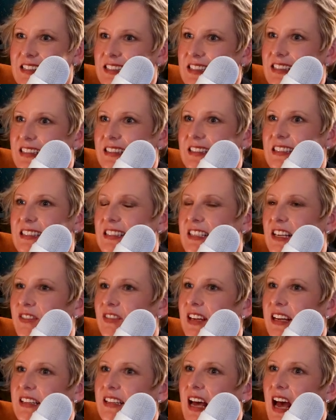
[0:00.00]
podcasts and stuff
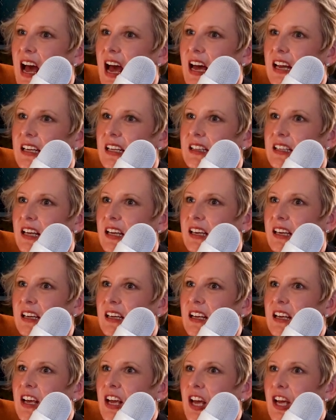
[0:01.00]
like that. And then,
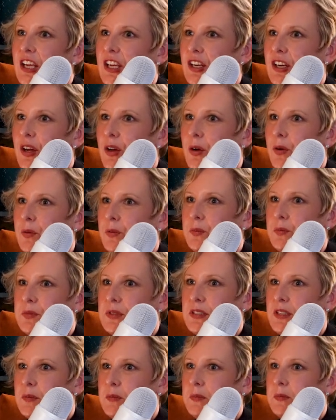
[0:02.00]

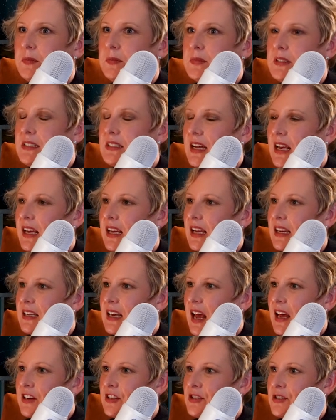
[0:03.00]
some state and
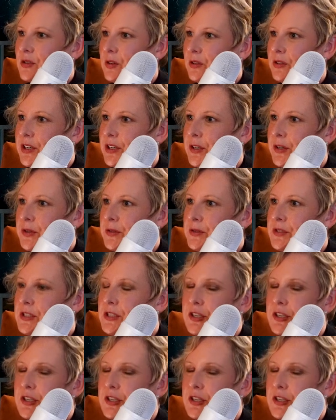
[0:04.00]
national news.